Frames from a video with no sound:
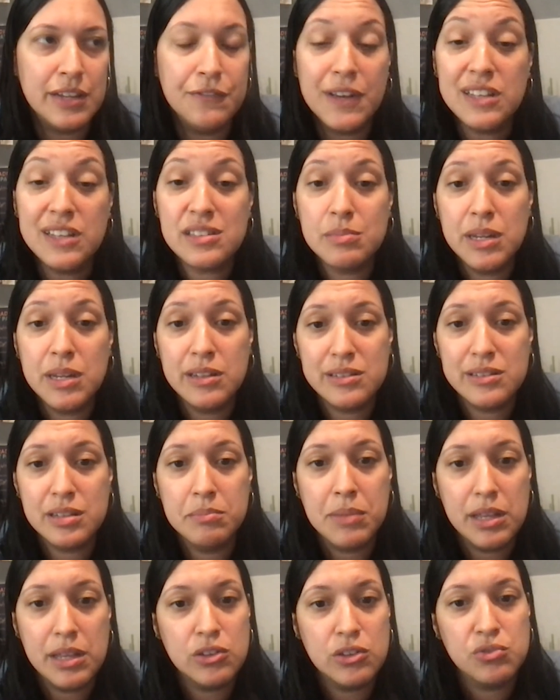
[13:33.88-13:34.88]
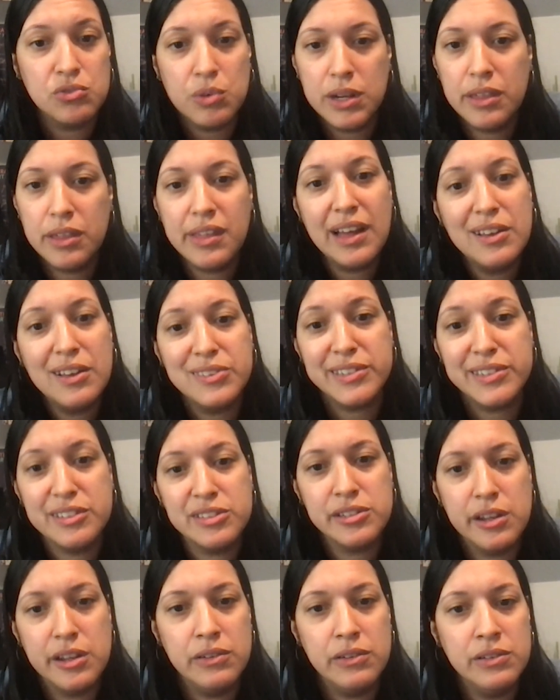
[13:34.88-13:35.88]
investment to make the 20,000.
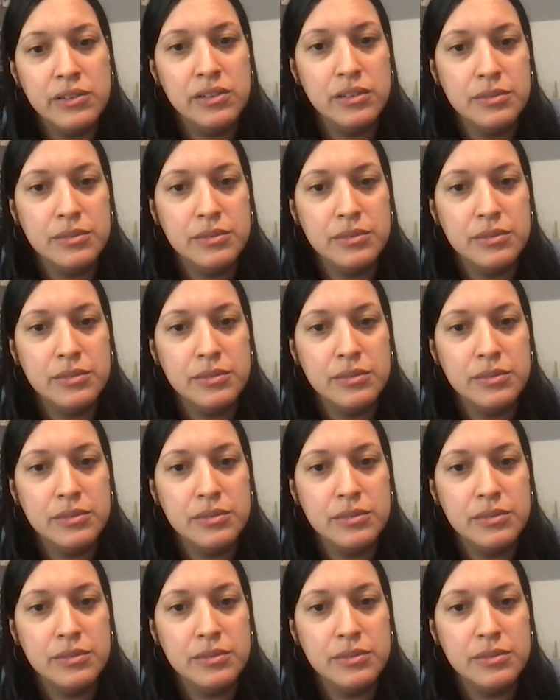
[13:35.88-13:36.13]
So,